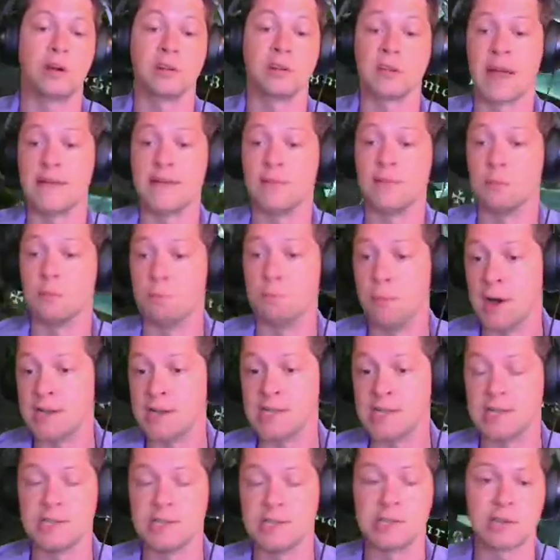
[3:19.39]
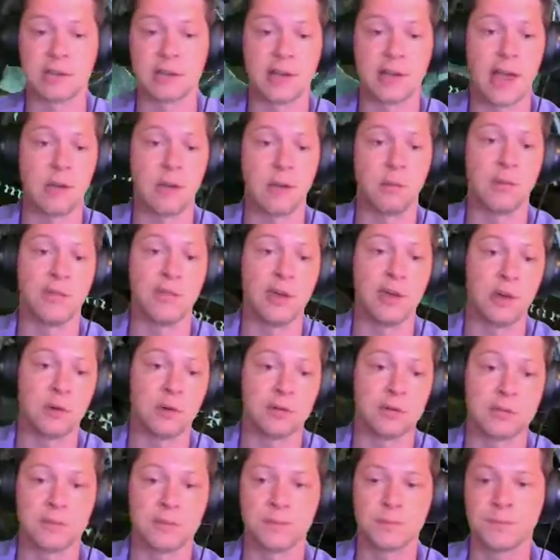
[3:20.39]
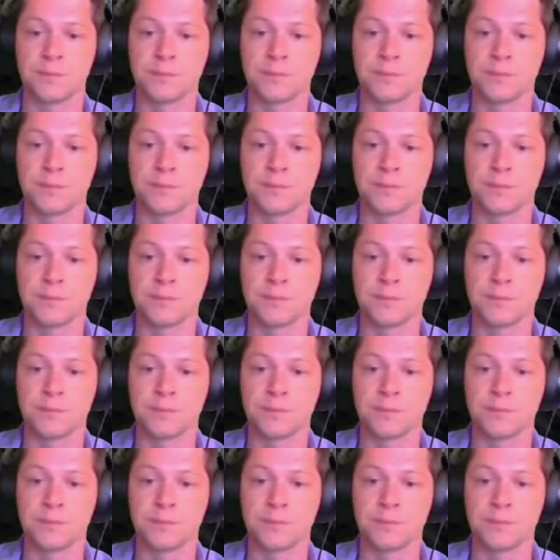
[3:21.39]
you'll have a much easier time with those.